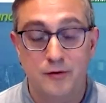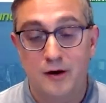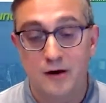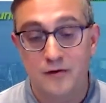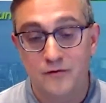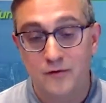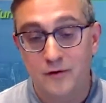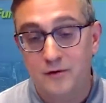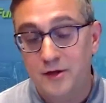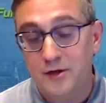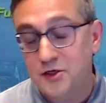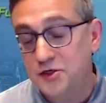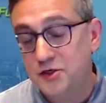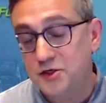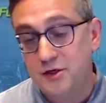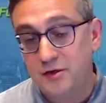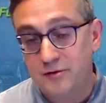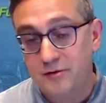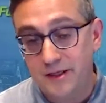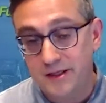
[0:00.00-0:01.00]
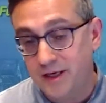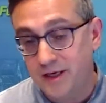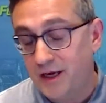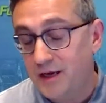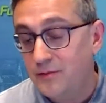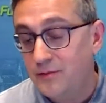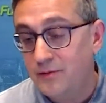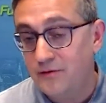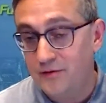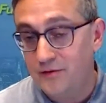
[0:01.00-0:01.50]
you are. If you're an engineering
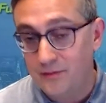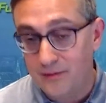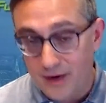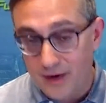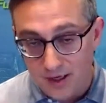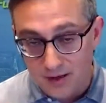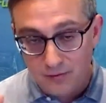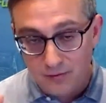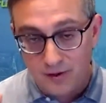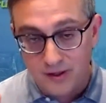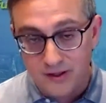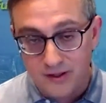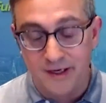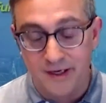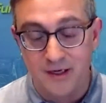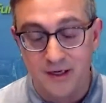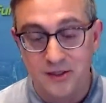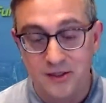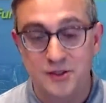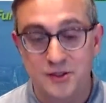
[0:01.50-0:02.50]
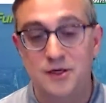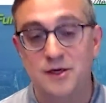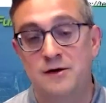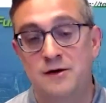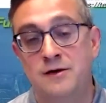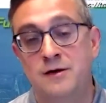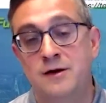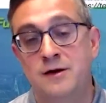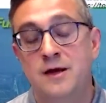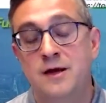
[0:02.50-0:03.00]
type, if your mind works like an
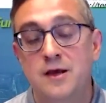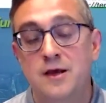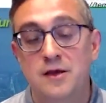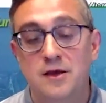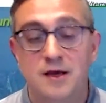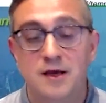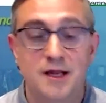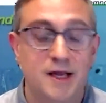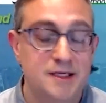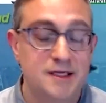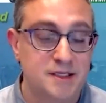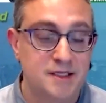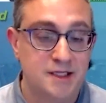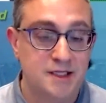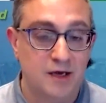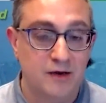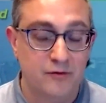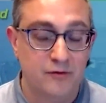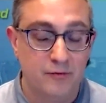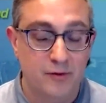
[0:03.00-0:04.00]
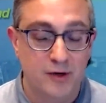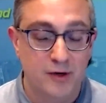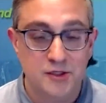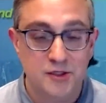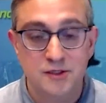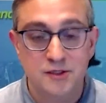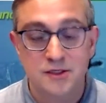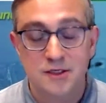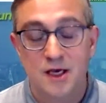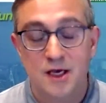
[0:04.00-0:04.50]
engineer, you can ask a ton of
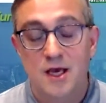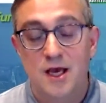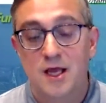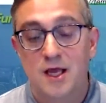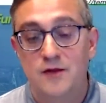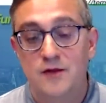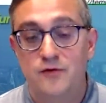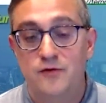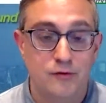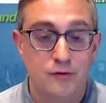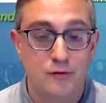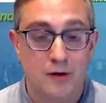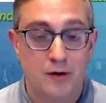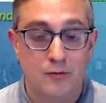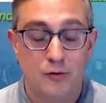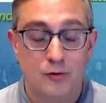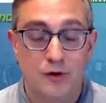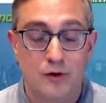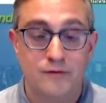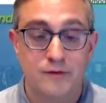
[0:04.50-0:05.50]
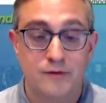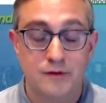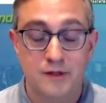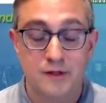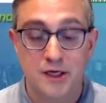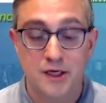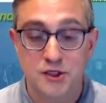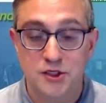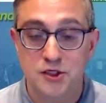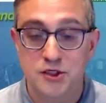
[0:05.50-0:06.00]
questions. And if you are more of a
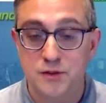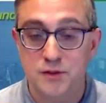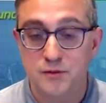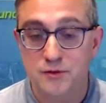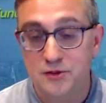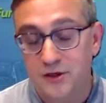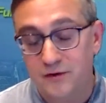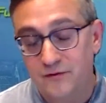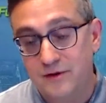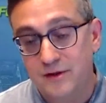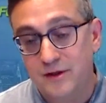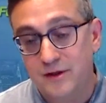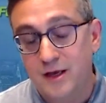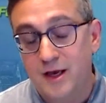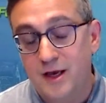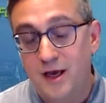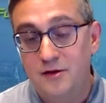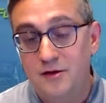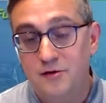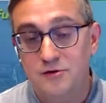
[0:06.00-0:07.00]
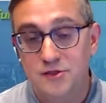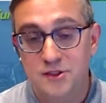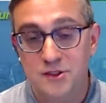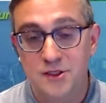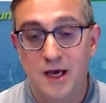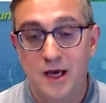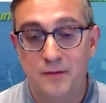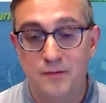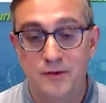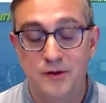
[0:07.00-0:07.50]
relationship driven, and you're
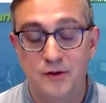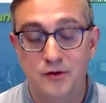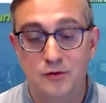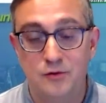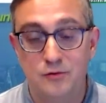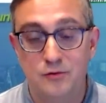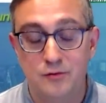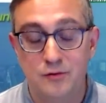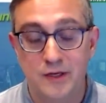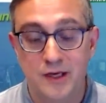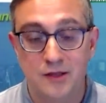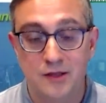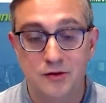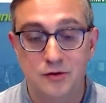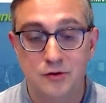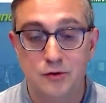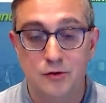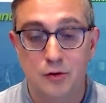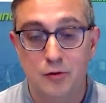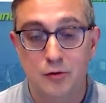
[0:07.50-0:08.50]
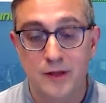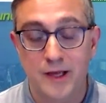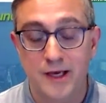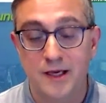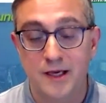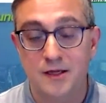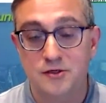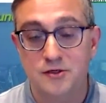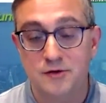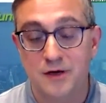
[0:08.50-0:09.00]
just happy to get to know,
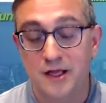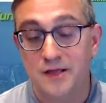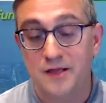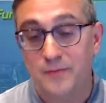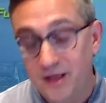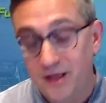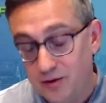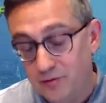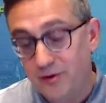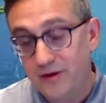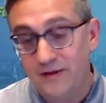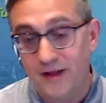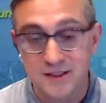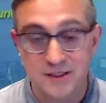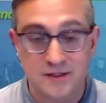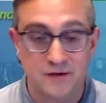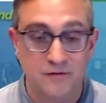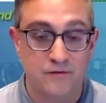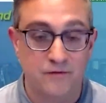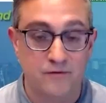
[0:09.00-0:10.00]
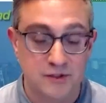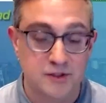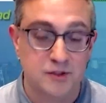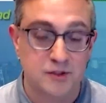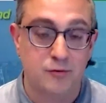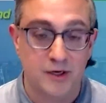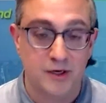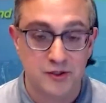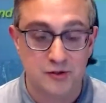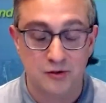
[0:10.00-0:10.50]
like, and trust. By the way, that's the
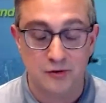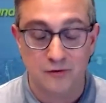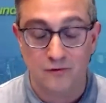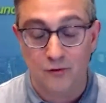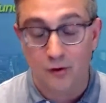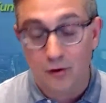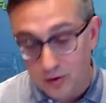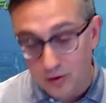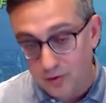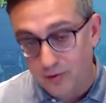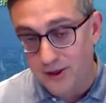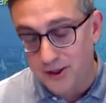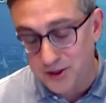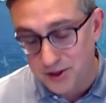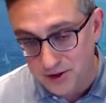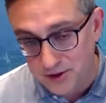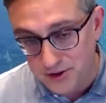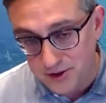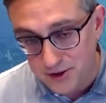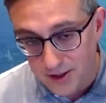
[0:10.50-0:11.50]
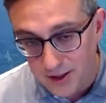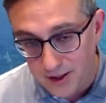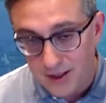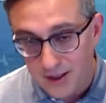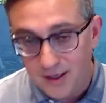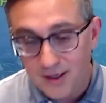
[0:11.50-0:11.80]
first question of all questions.